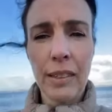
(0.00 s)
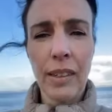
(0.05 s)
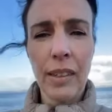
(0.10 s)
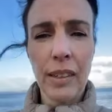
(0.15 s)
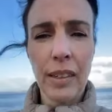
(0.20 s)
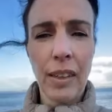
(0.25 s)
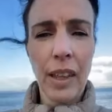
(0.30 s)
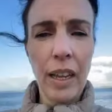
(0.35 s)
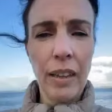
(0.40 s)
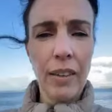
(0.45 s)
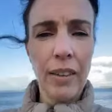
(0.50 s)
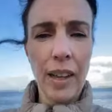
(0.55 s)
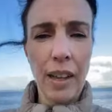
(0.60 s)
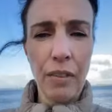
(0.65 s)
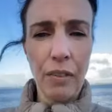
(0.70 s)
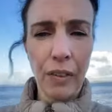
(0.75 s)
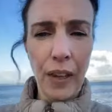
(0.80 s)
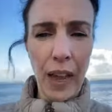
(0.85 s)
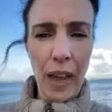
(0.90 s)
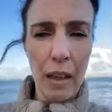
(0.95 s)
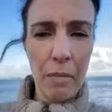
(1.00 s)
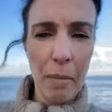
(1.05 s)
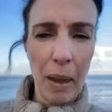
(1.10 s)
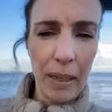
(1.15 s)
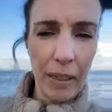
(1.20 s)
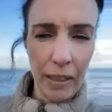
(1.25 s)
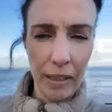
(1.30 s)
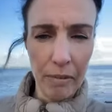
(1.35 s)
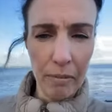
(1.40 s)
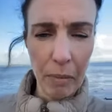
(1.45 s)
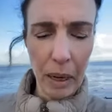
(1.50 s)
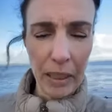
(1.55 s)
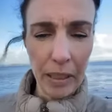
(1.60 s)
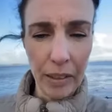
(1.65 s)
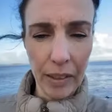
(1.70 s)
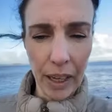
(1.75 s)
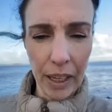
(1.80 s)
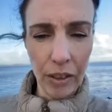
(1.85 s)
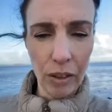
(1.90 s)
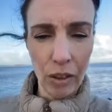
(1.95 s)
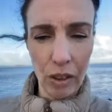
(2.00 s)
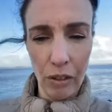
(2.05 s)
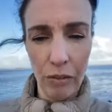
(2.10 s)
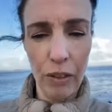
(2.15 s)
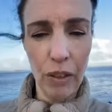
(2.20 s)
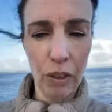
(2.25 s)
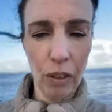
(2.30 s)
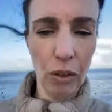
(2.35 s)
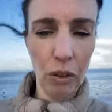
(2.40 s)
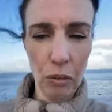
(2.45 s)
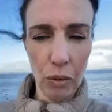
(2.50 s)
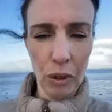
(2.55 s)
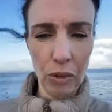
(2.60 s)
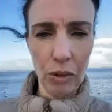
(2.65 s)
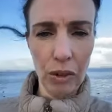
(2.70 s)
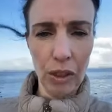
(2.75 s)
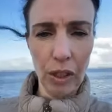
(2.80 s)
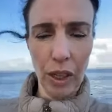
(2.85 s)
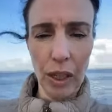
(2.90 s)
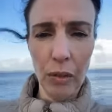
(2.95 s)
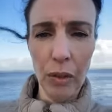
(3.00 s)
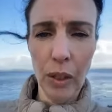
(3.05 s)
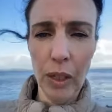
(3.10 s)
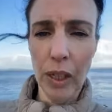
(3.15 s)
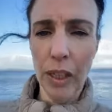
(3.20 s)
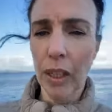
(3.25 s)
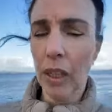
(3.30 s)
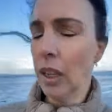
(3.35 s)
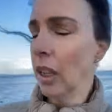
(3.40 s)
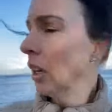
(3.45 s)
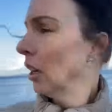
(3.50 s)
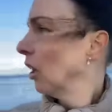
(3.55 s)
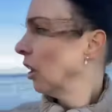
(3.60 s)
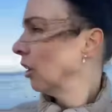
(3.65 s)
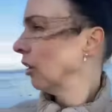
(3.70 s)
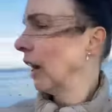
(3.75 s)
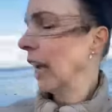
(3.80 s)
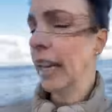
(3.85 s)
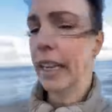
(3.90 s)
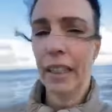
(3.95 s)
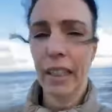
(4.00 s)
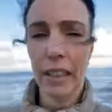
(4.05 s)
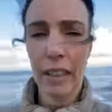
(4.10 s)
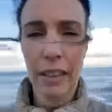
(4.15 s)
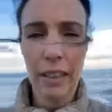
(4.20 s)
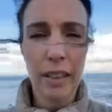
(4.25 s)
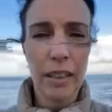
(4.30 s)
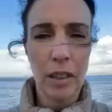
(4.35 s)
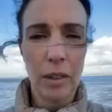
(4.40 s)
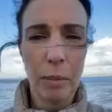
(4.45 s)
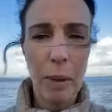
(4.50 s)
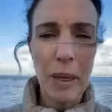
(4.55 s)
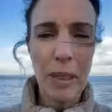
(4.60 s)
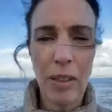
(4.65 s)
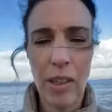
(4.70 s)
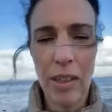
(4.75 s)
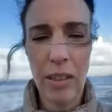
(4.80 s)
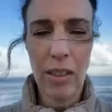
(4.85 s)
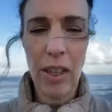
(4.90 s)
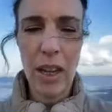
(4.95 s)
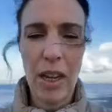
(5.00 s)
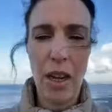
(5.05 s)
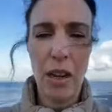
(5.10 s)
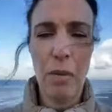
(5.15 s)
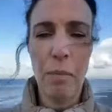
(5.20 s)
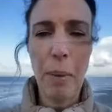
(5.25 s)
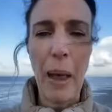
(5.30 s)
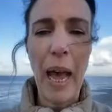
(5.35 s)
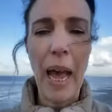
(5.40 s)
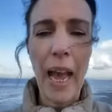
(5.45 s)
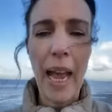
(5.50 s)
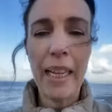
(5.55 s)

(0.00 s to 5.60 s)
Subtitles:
listen to that self-care meditation if you don't know what to do. All right, speak to you soon.